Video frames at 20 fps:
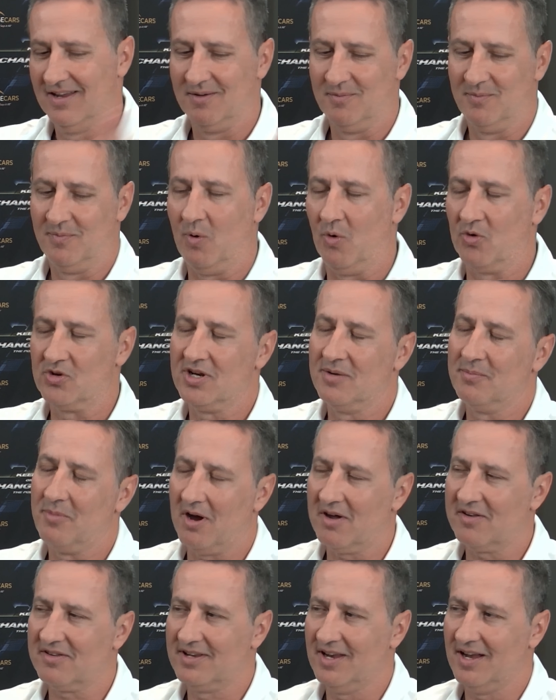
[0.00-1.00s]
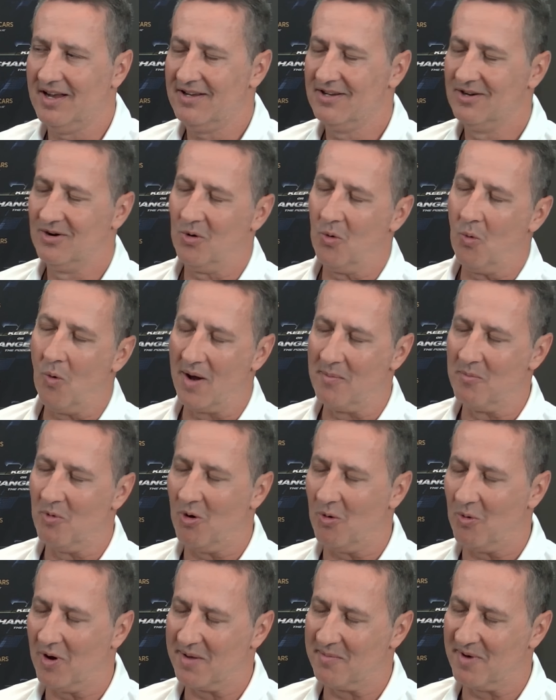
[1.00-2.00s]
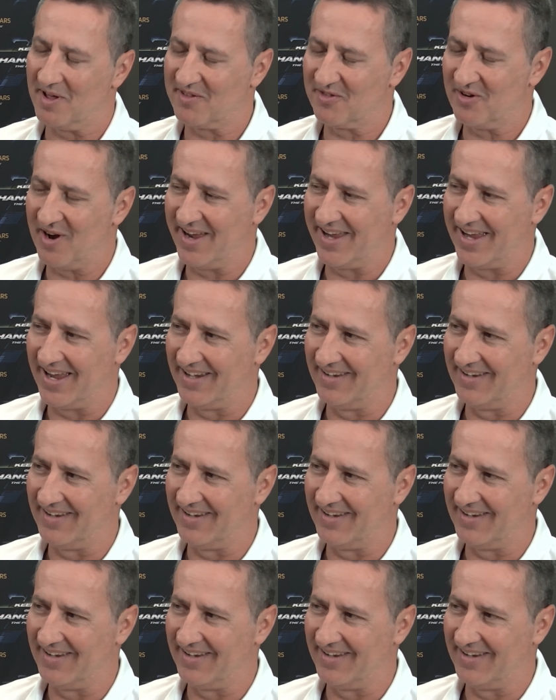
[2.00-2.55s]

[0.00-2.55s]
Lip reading: Porsche Boxster, one more. What am I throwing in?